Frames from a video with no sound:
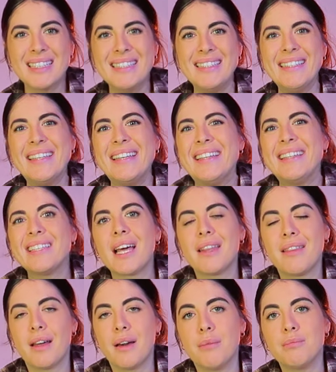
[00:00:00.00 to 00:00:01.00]
need
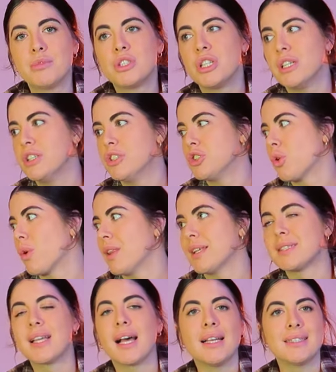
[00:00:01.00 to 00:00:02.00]
them to enjoy
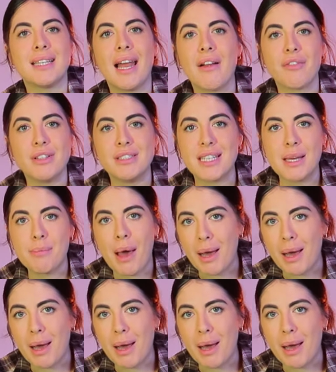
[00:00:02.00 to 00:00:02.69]
this as an everyday